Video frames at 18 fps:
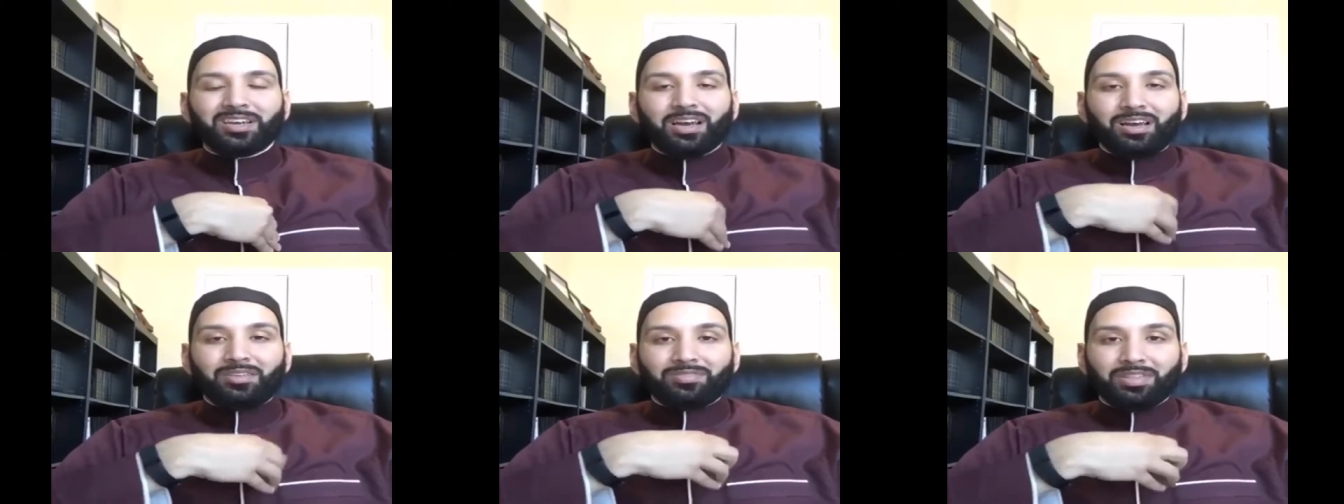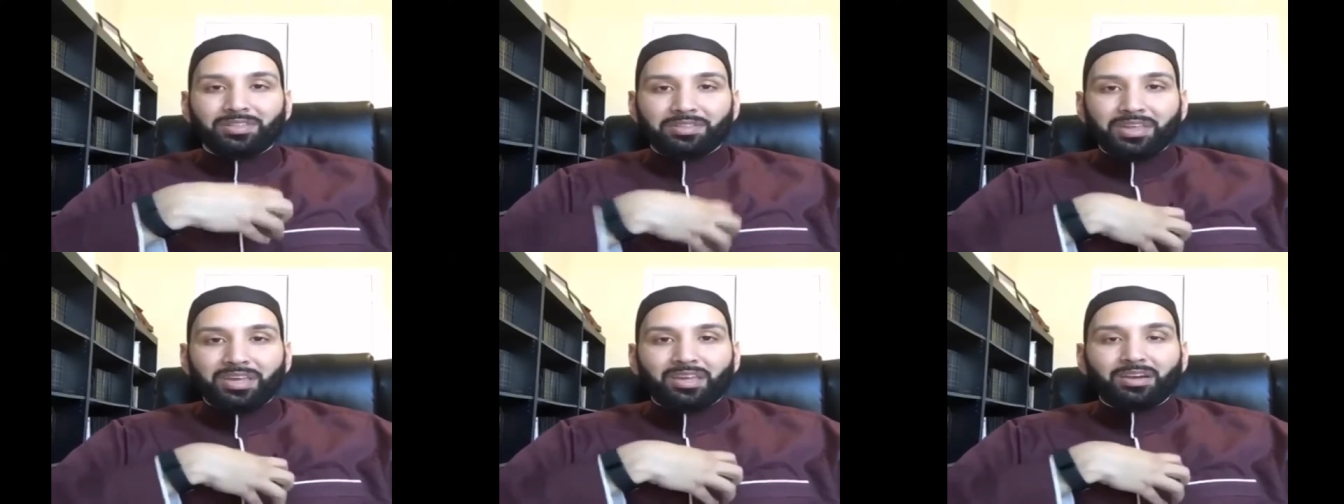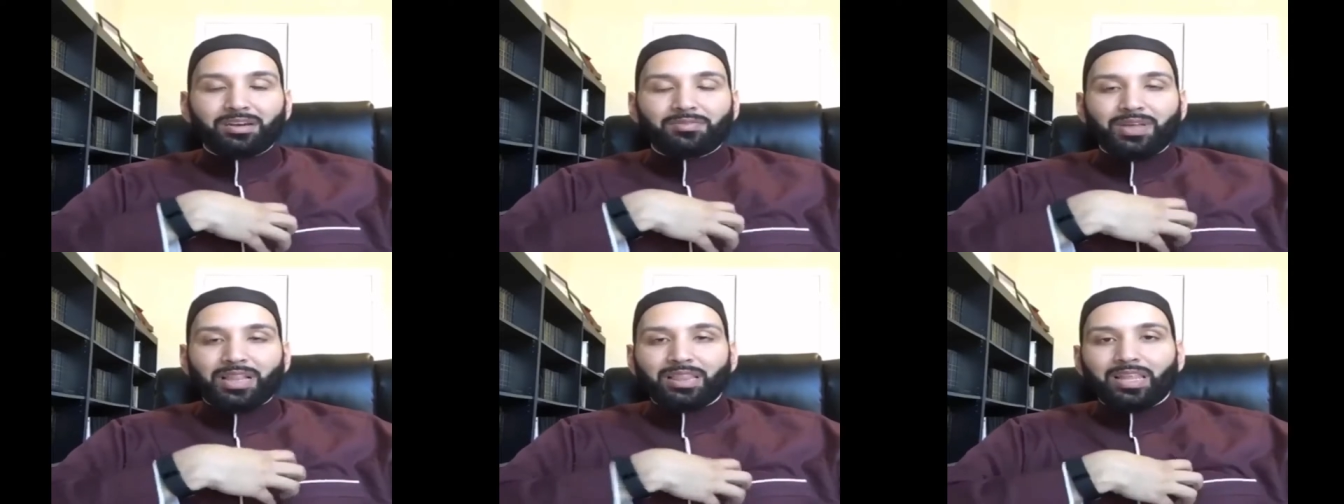of the dhikr
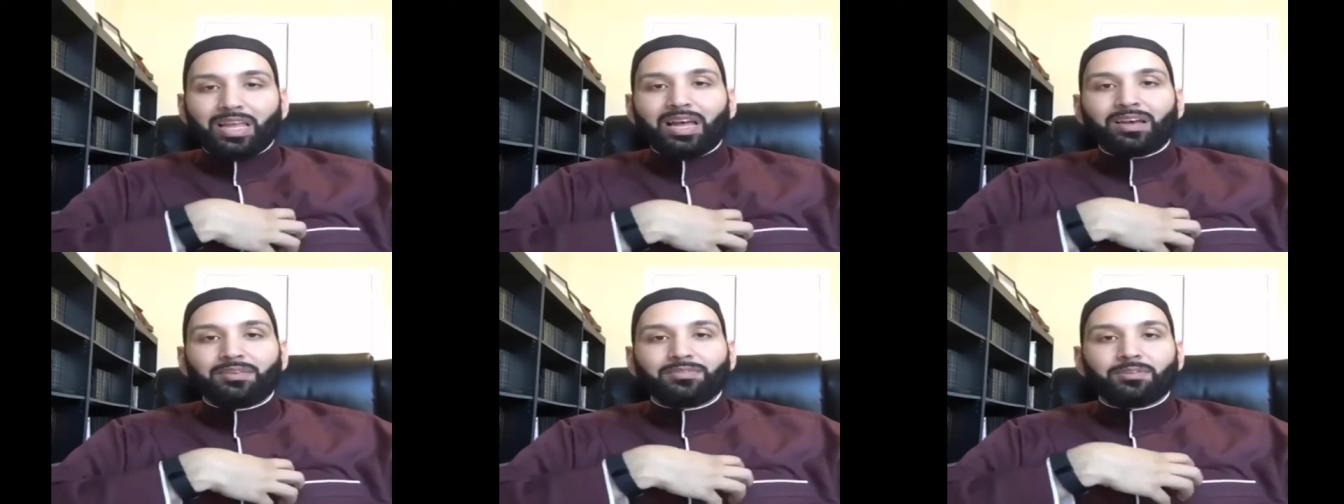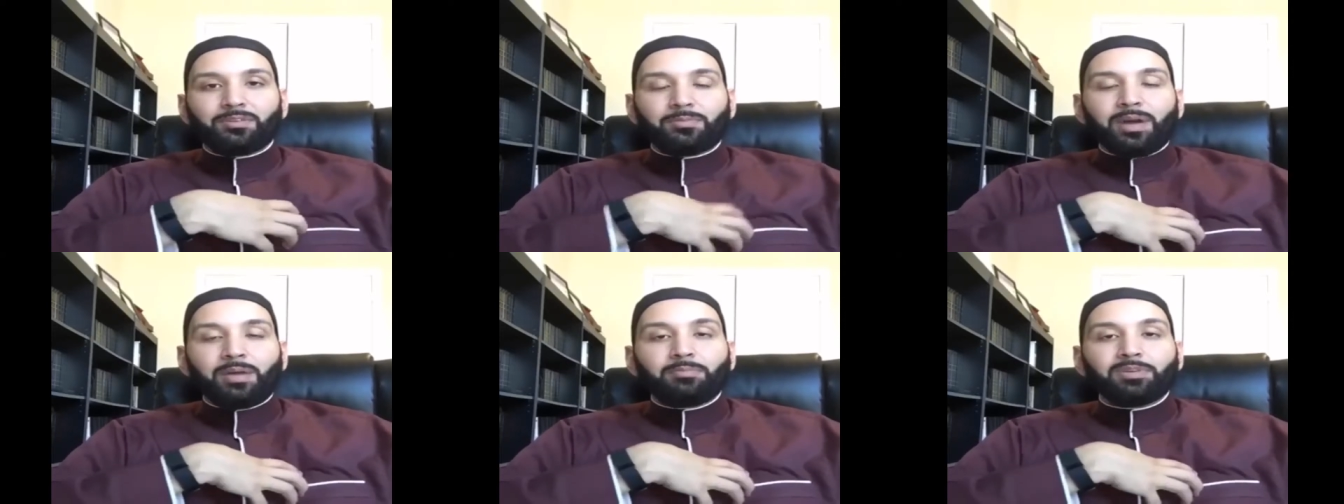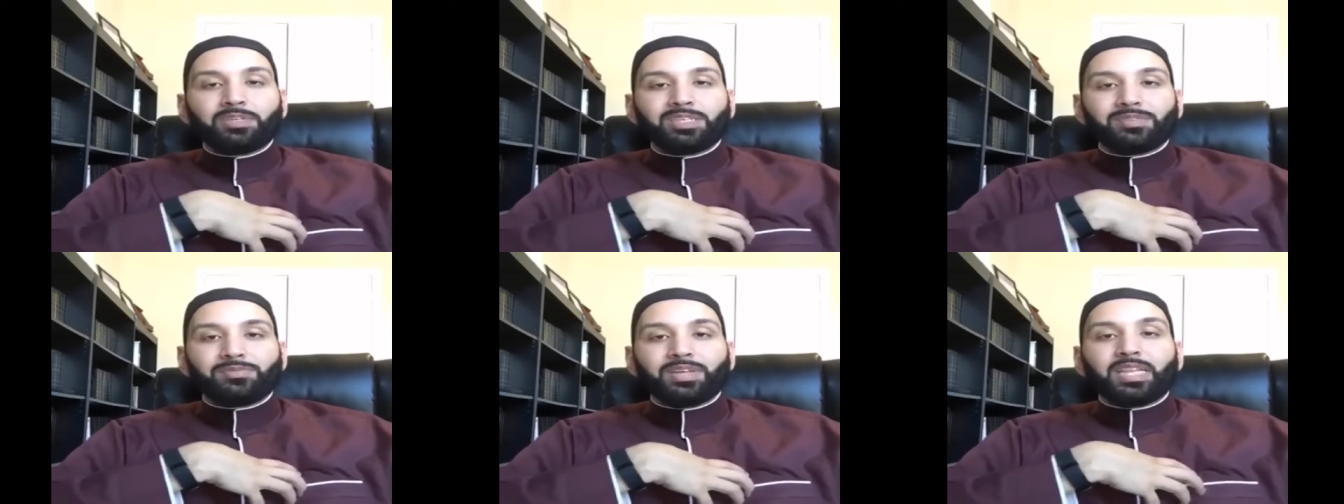of Allah, of the
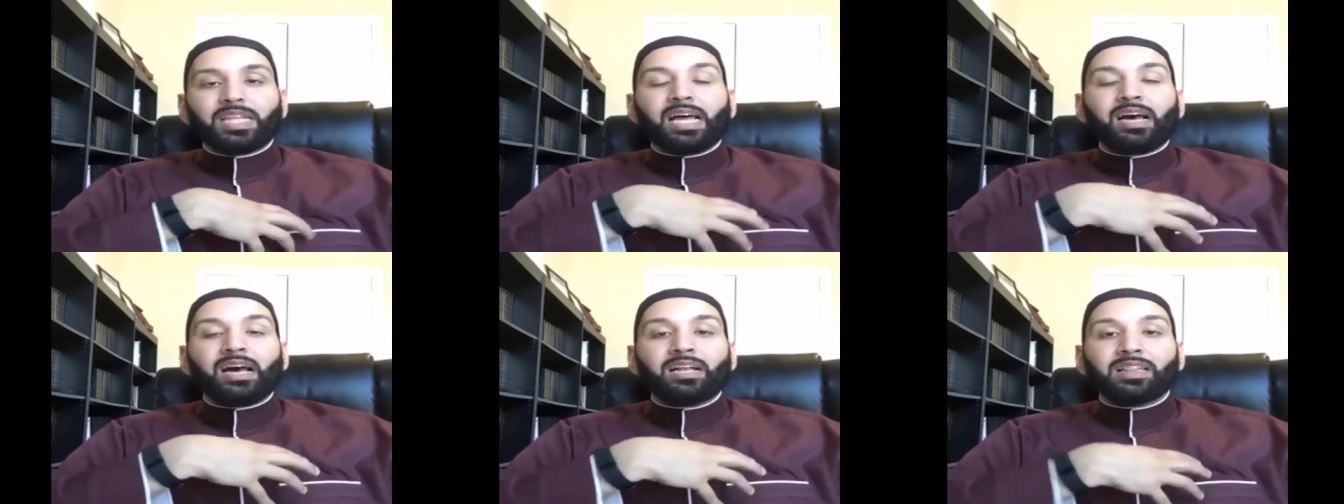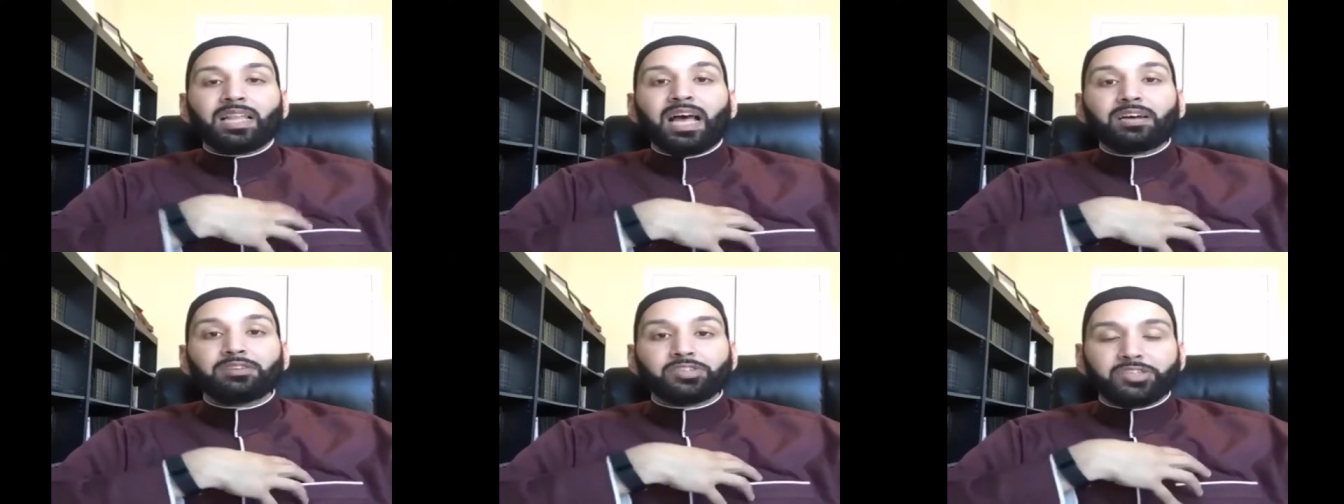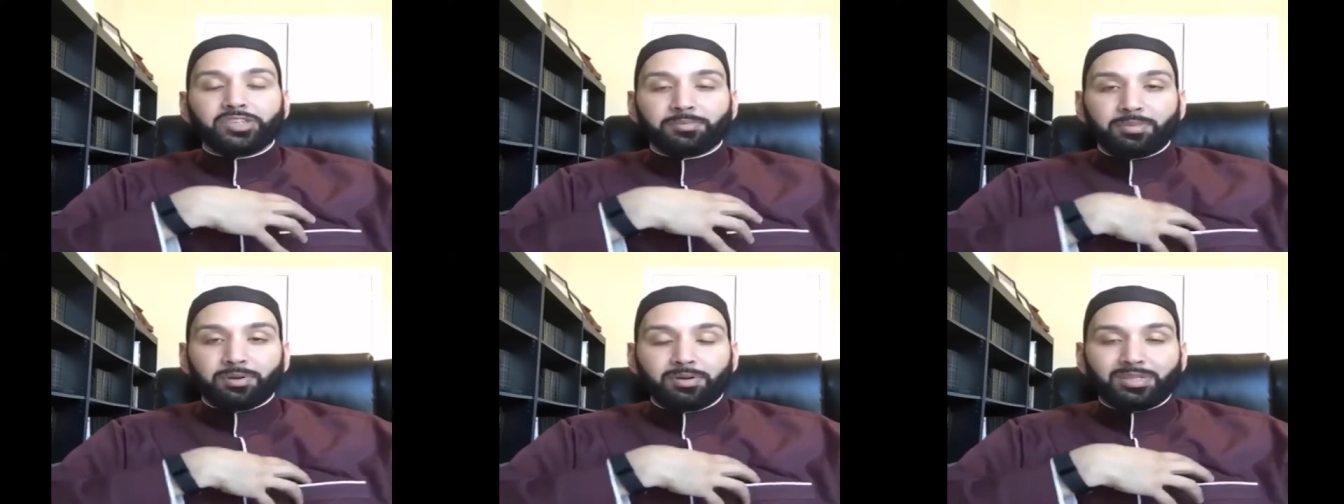remembrance of Allah, allows you
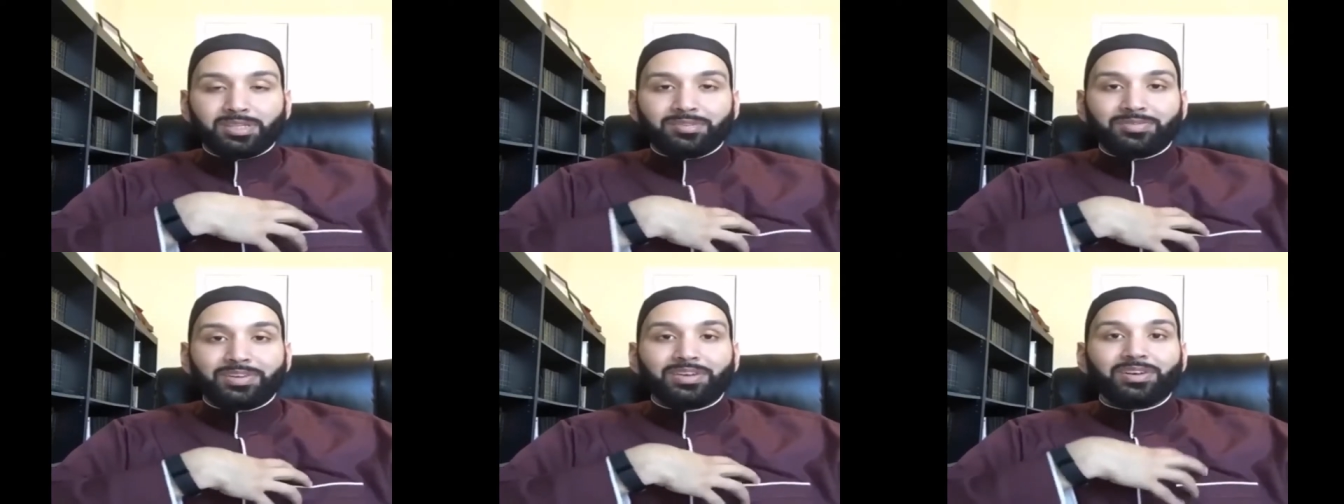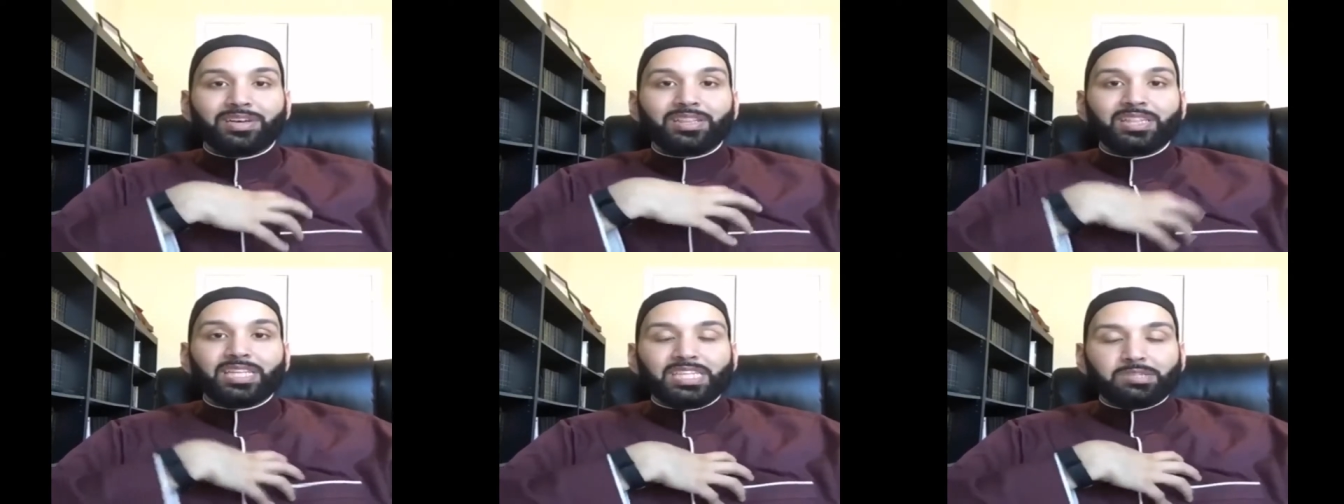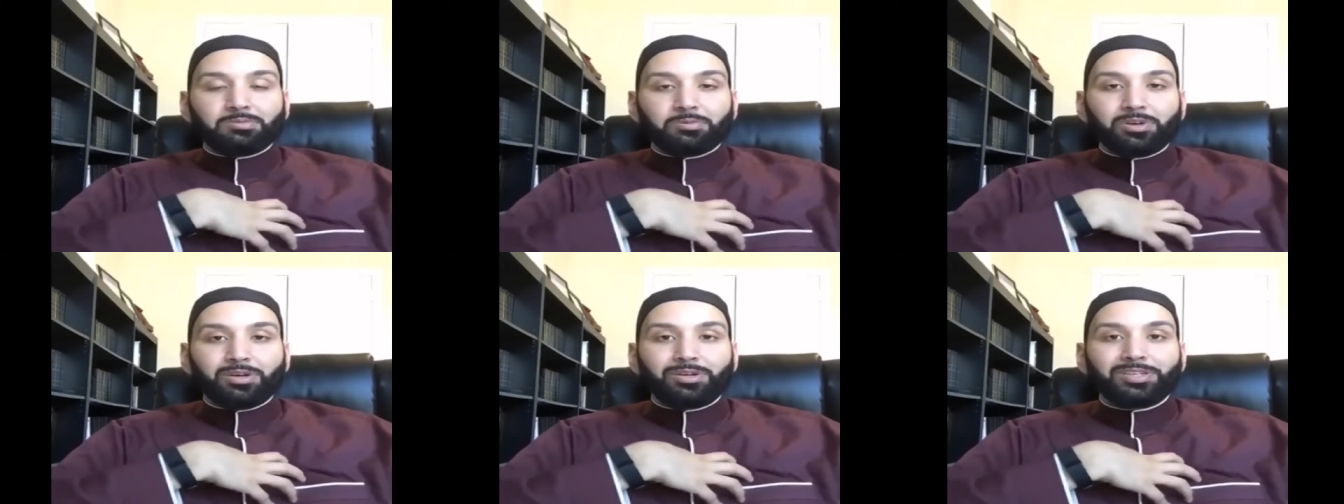to persevere in
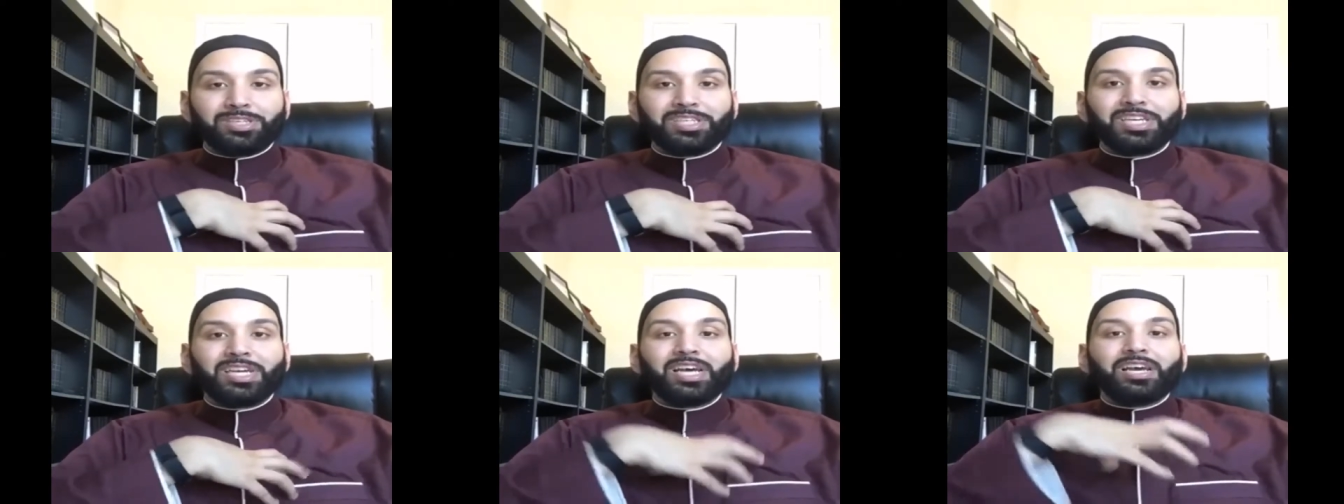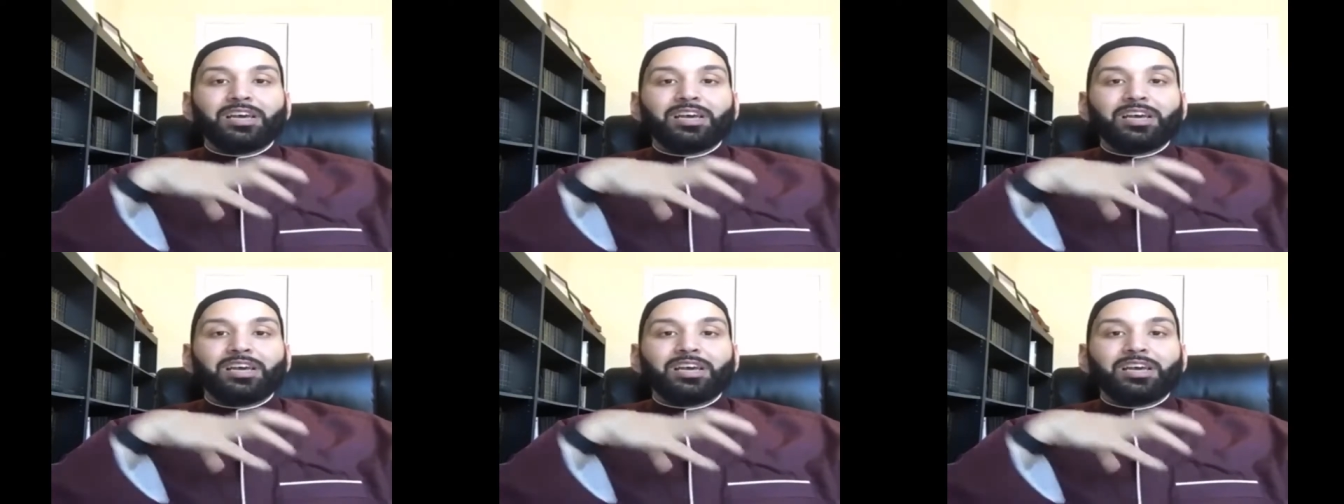this world.